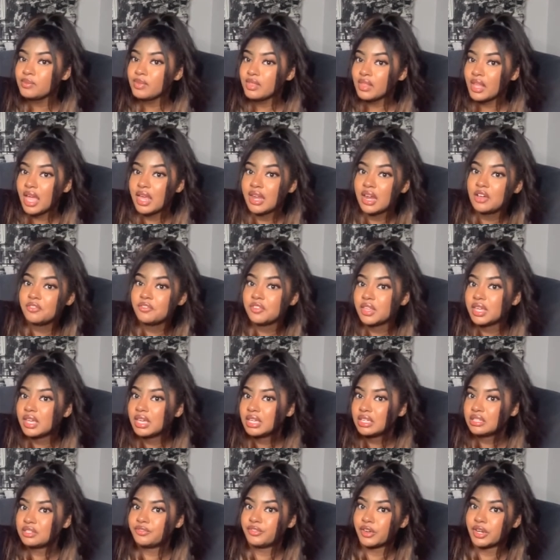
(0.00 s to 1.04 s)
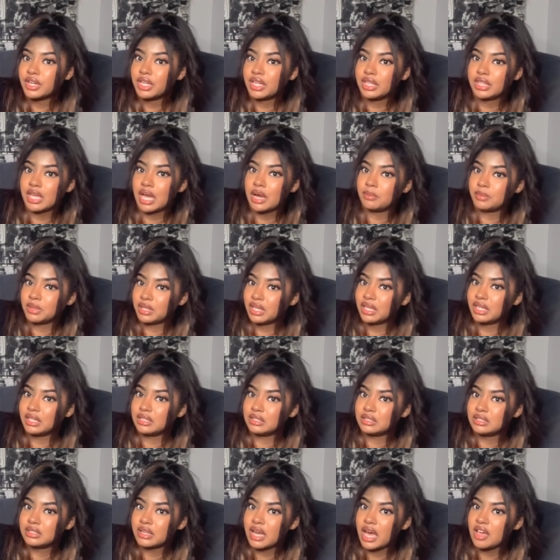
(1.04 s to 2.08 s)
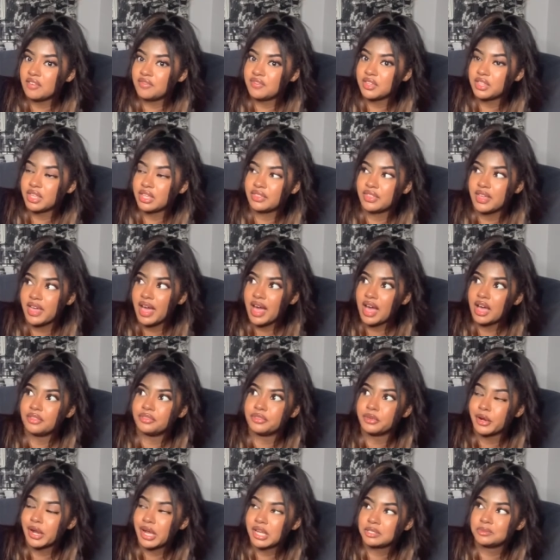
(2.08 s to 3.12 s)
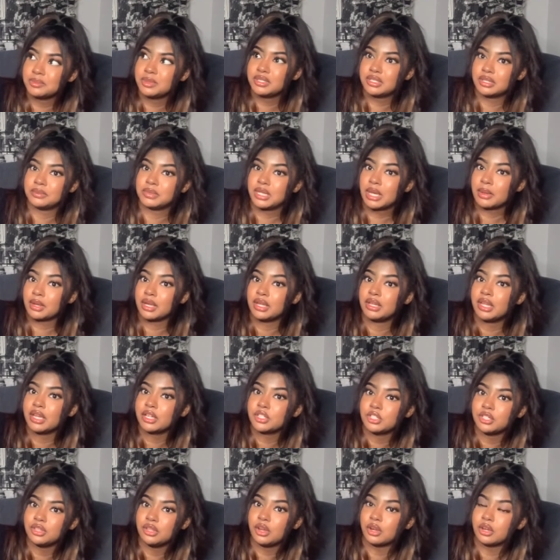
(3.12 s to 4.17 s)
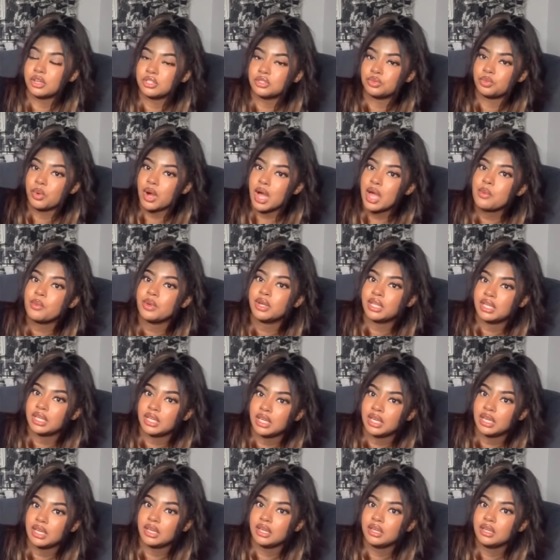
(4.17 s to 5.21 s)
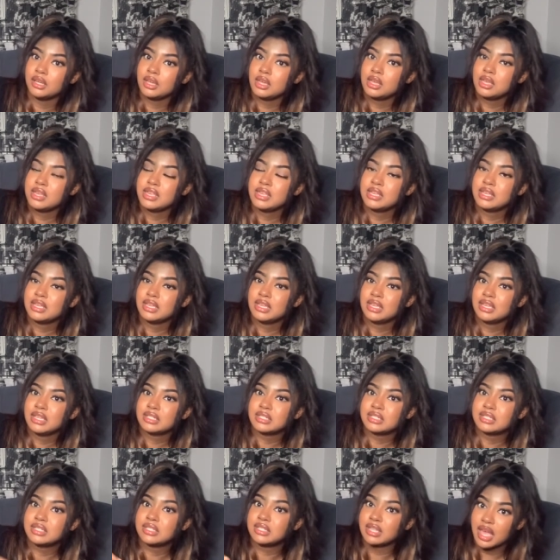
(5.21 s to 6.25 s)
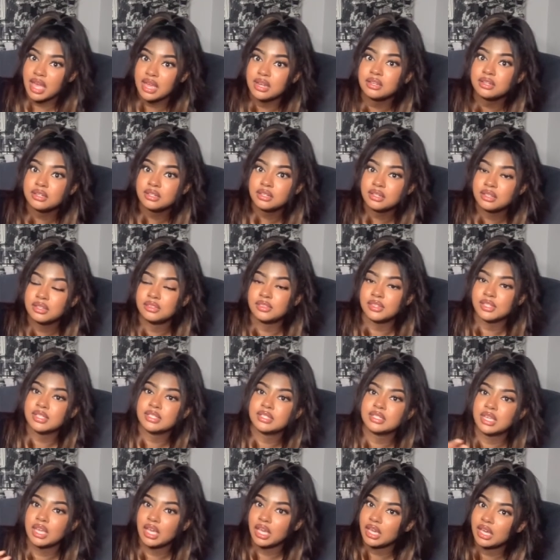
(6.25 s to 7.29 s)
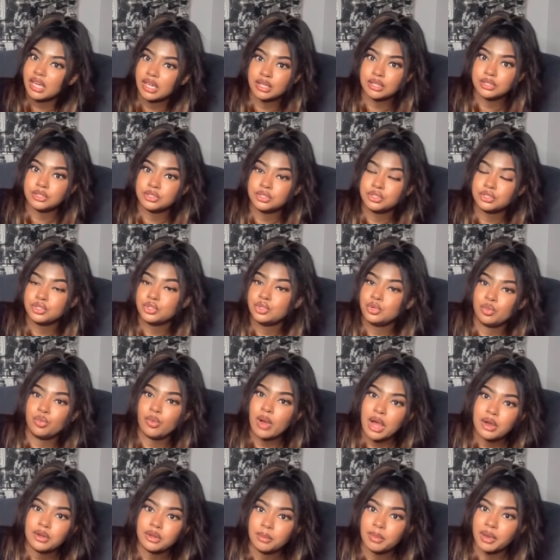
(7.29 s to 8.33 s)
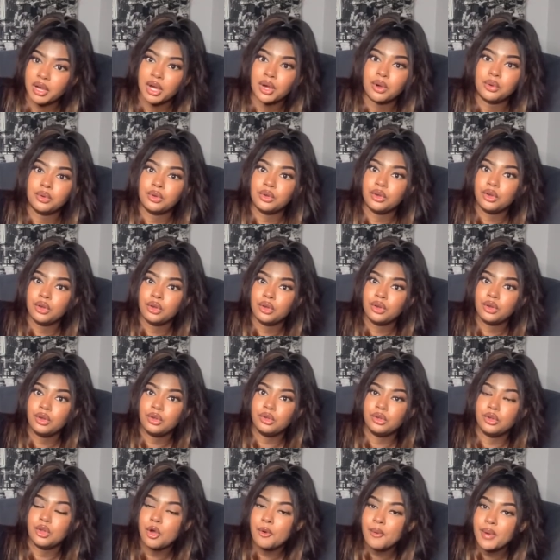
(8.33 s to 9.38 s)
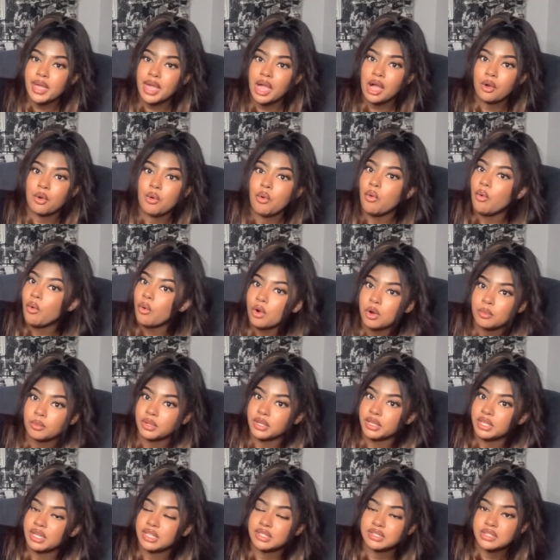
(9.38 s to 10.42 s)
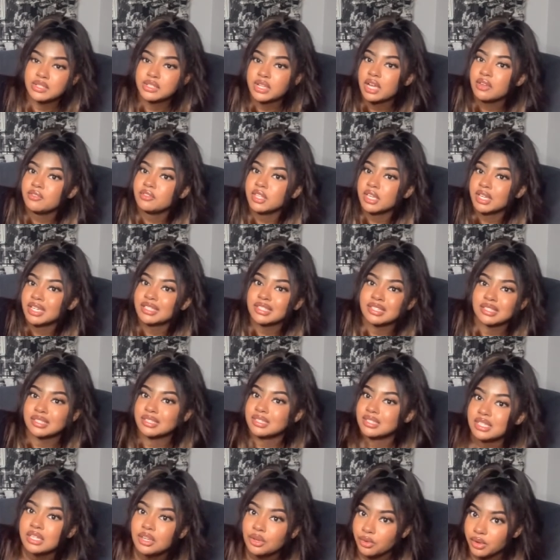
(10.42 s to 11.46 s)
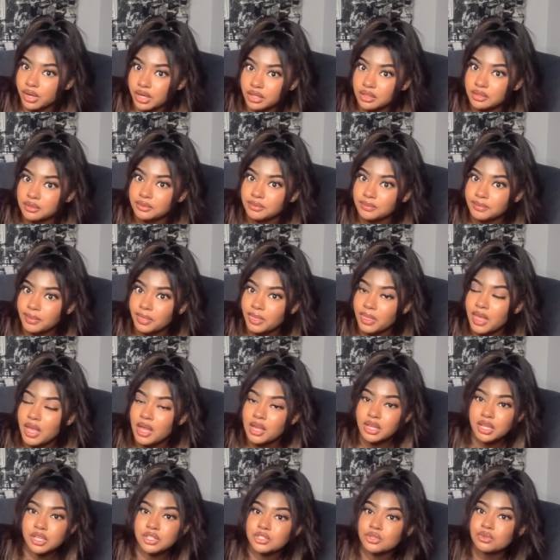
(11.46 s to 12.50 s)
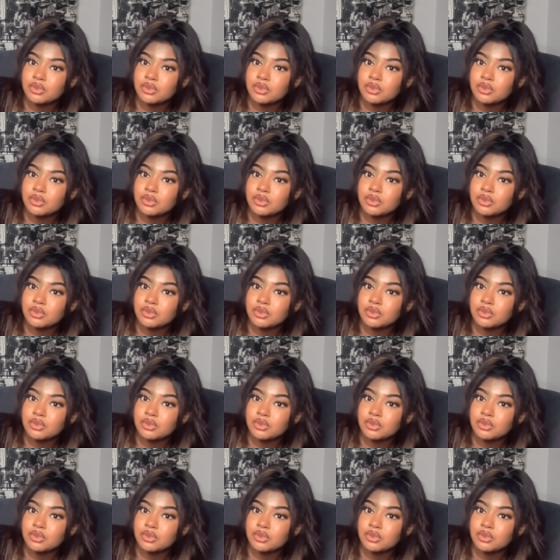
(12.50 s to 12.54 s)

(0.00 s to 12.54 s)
and I feel like he's funding that place. I feel like there has to be some type of connection there, because why would he send these kids to Roundabout knowing how horrible it is? It's not even like it's a secret, because you